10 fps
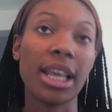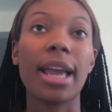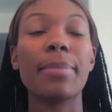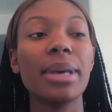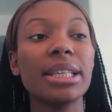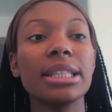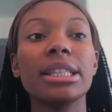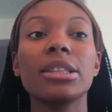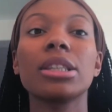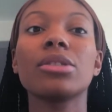Like
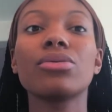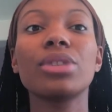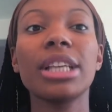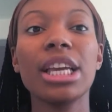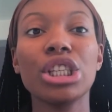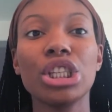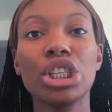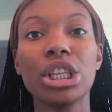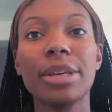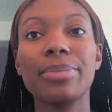business
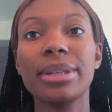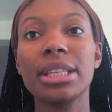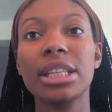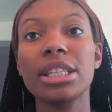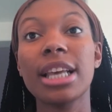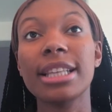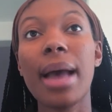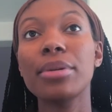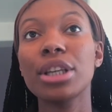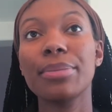relationships,
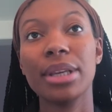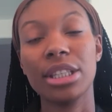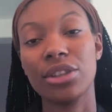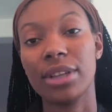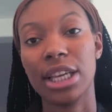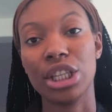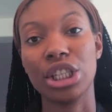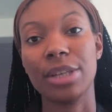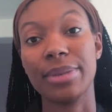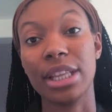establishing business
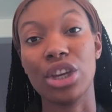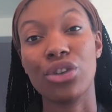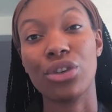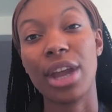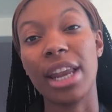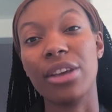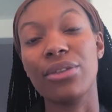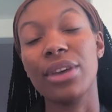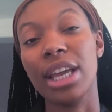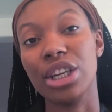relationships in the creative
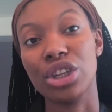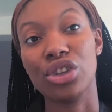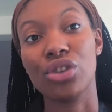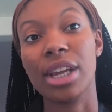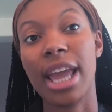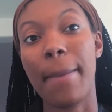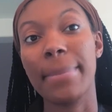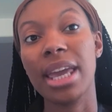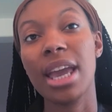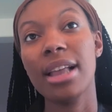industry can
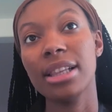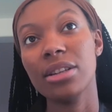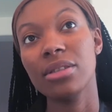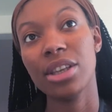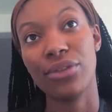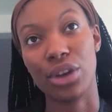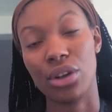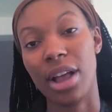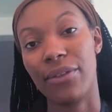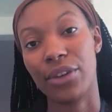be a little
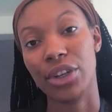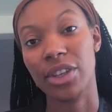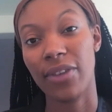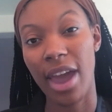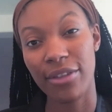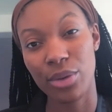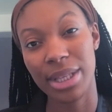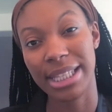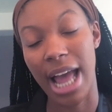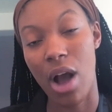difficult at first if
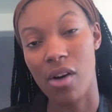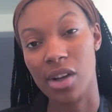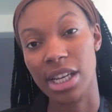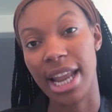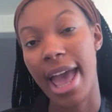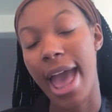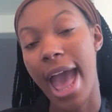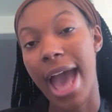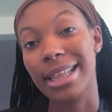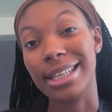everyone's not on
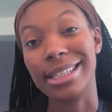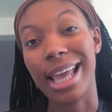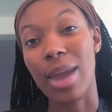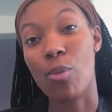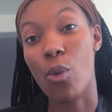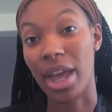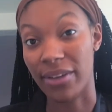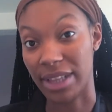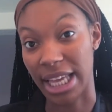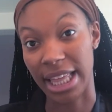the same
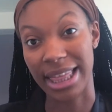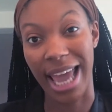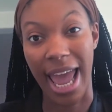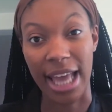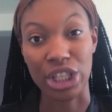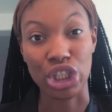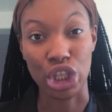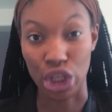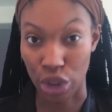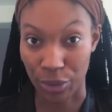wavelength as
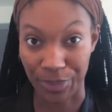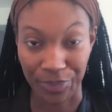you.